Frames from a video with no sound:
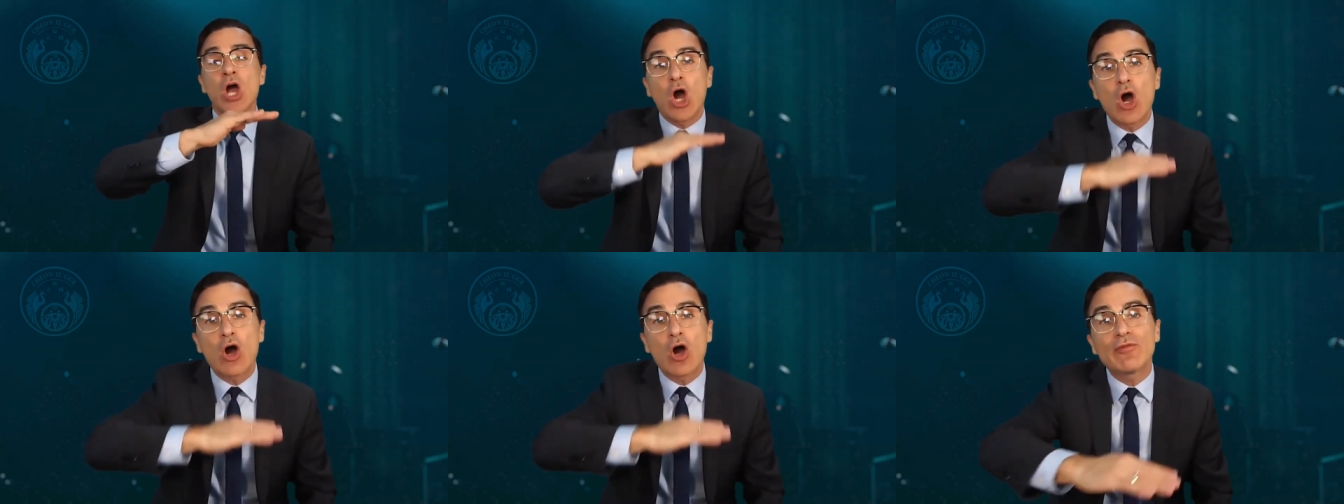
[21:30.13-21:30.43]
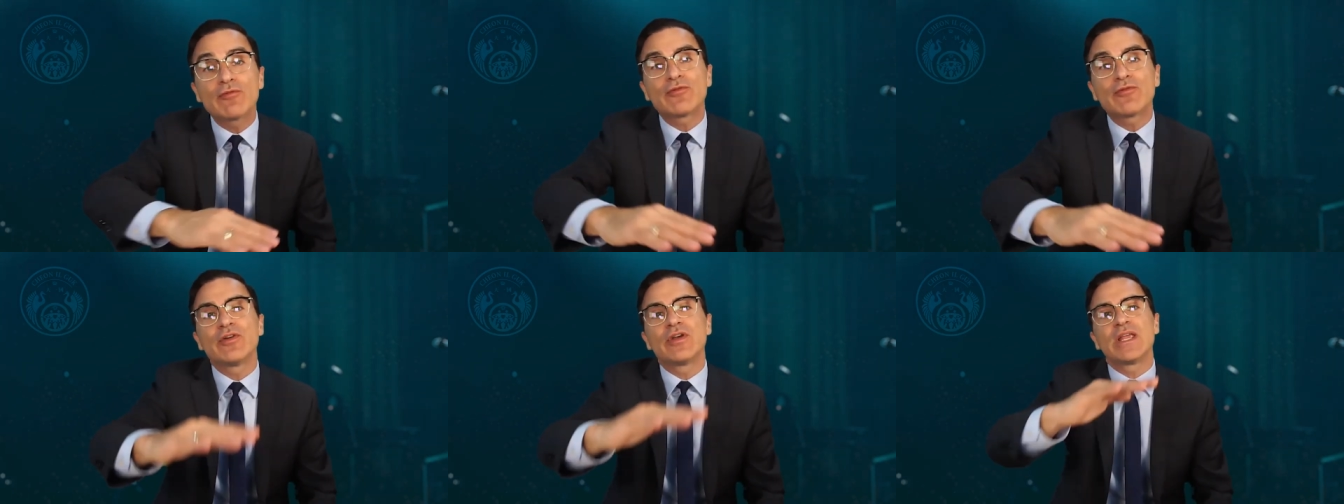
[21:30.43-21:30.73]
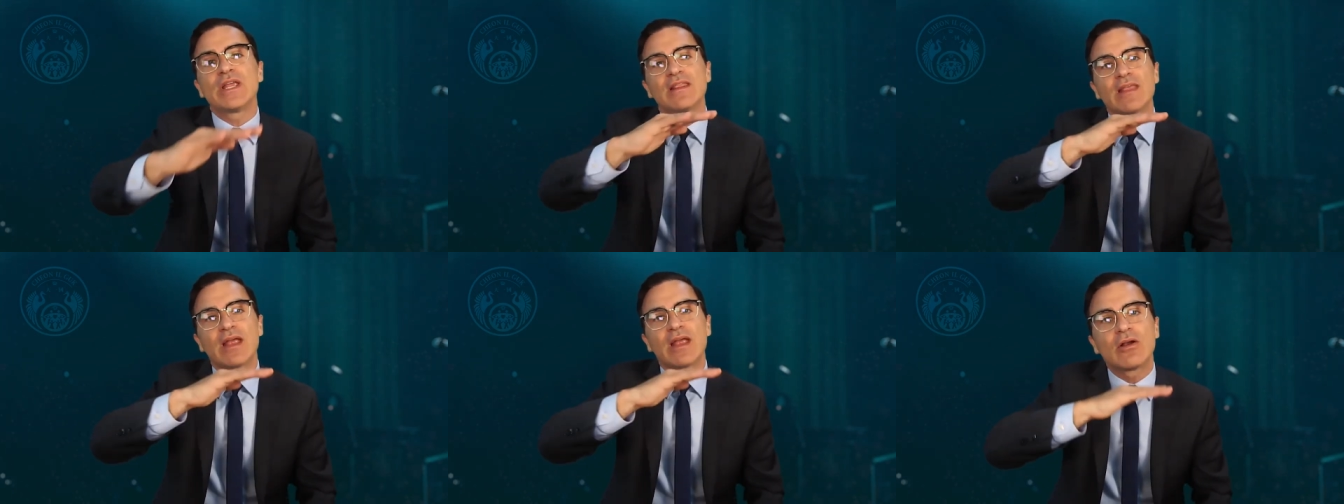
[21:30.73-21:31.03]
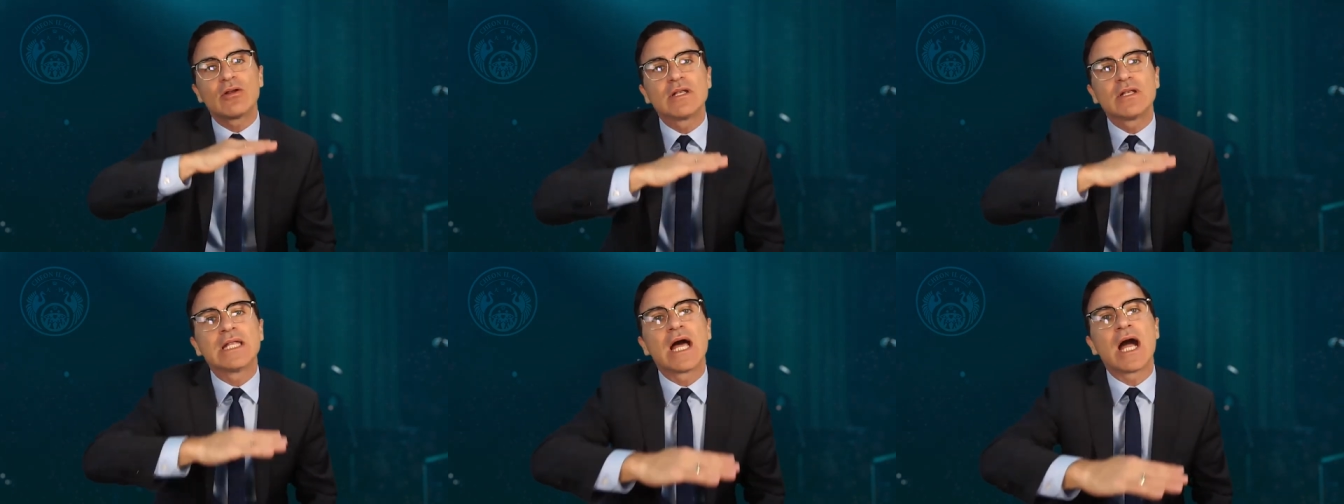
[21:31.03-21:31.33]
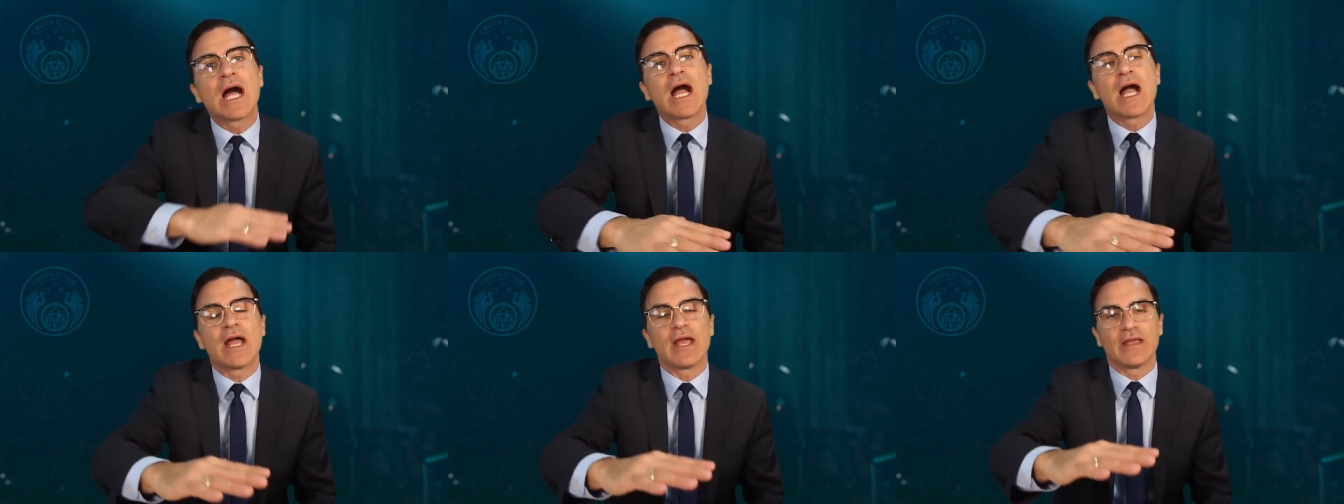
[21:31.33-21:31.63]
offering their
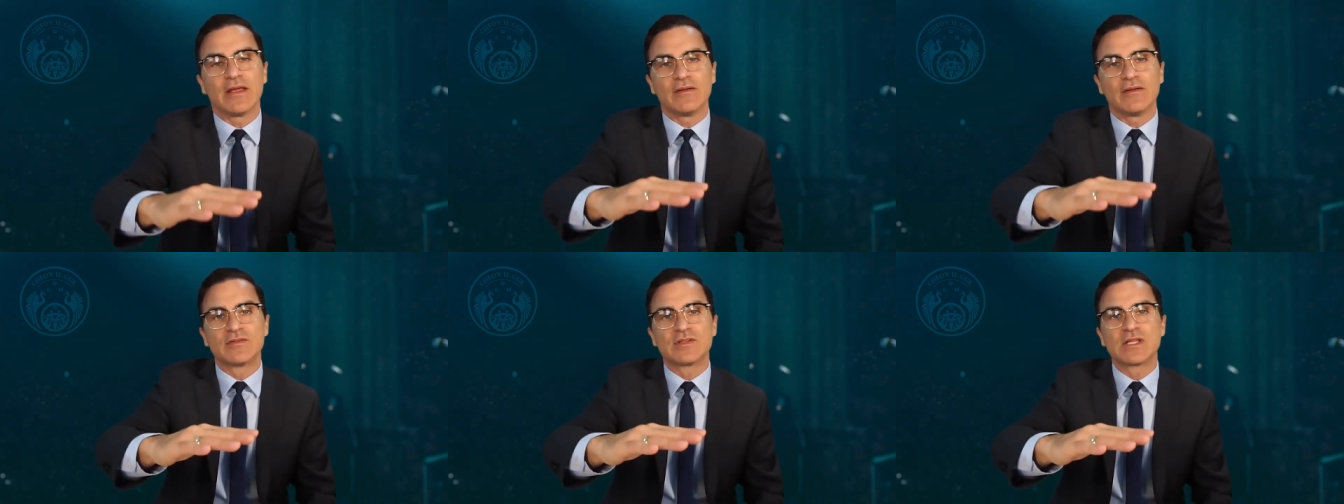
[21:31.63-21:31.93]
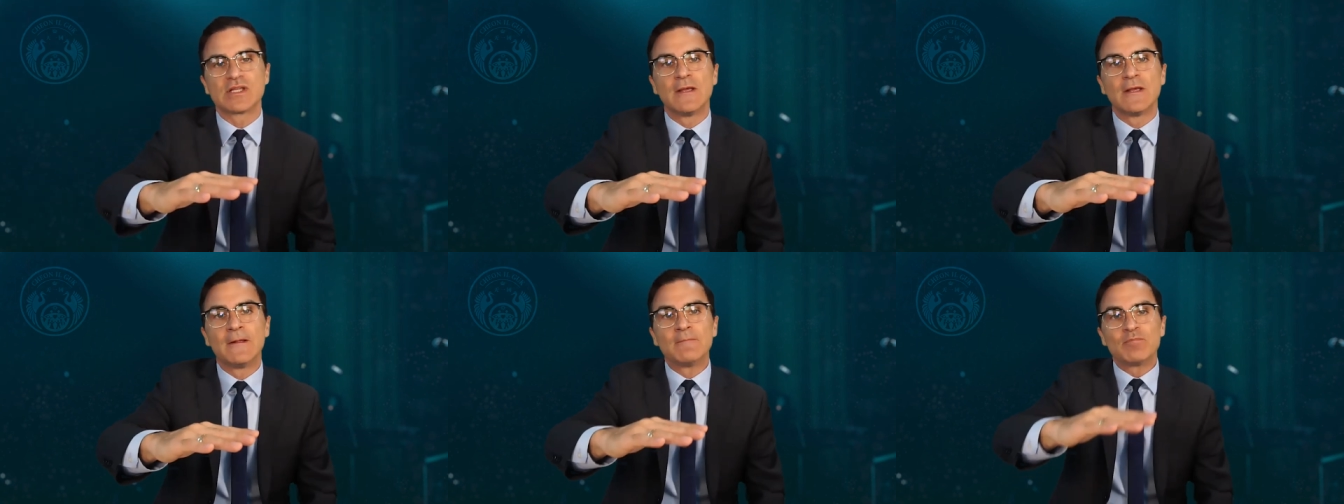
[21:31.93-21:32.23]
lives,